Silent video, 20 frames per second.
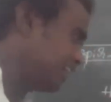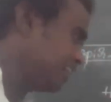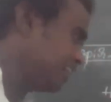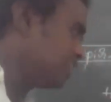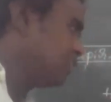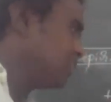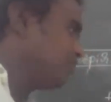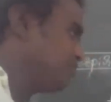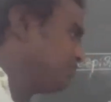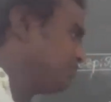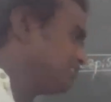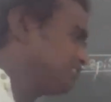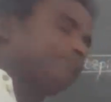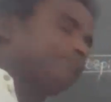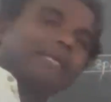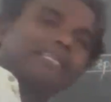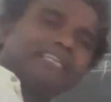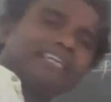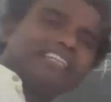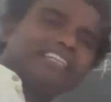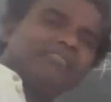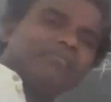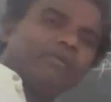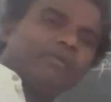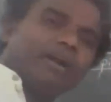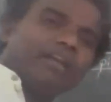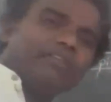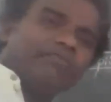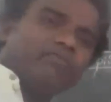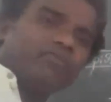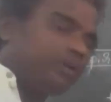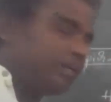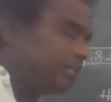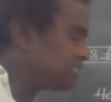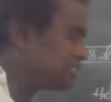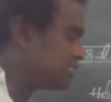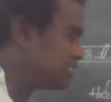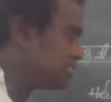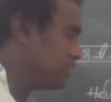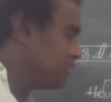which is present in the body fluids,
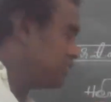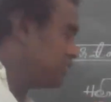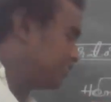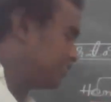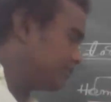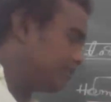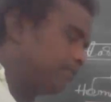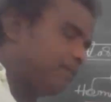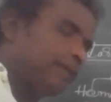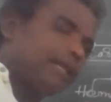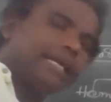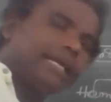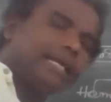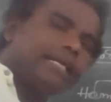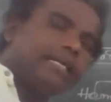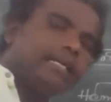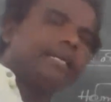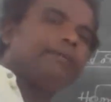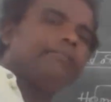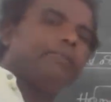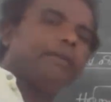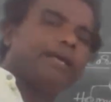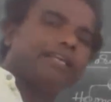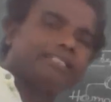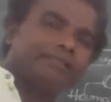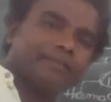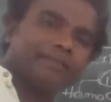the blood, plasma.